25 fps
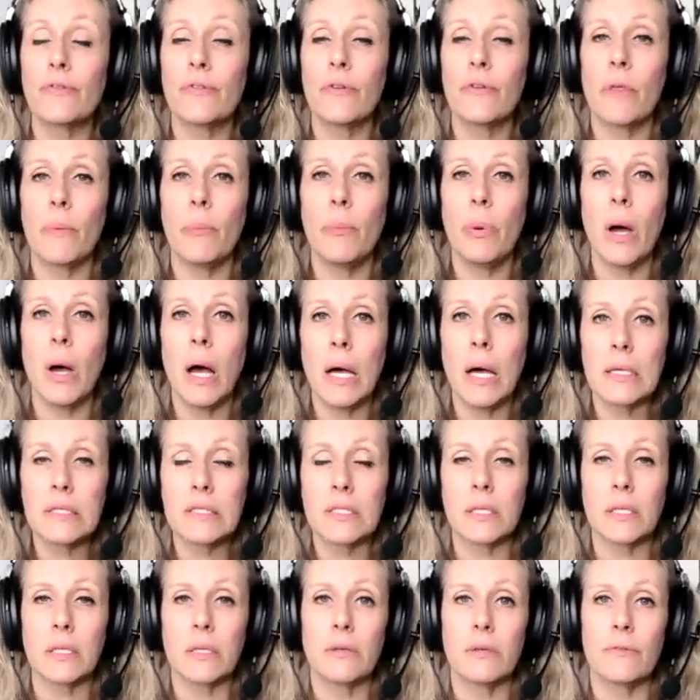for the
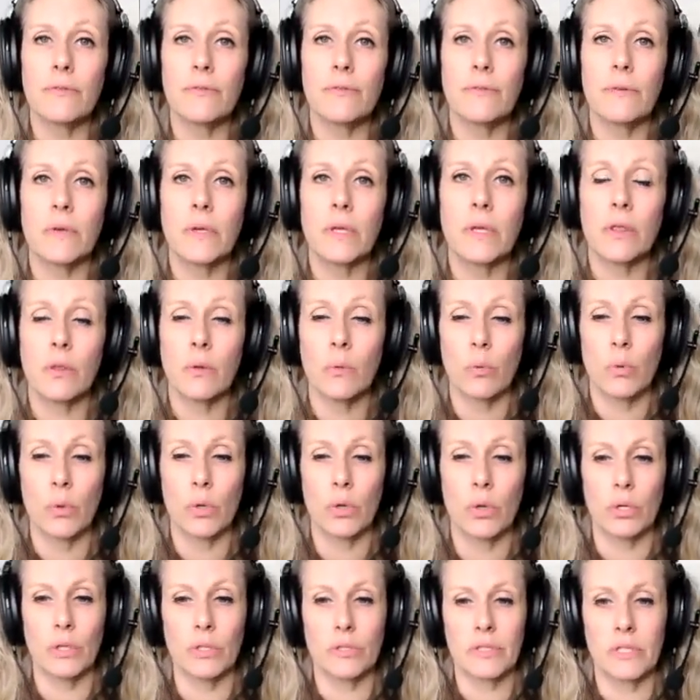positive in the
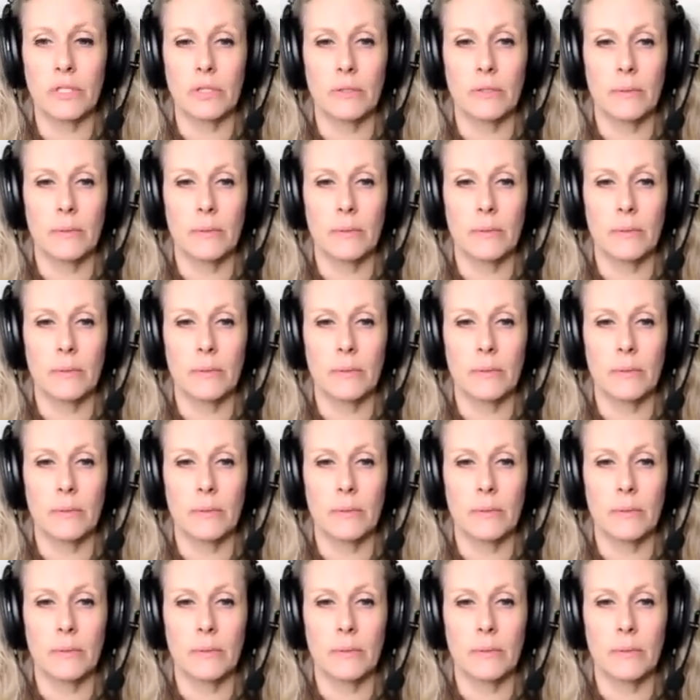world,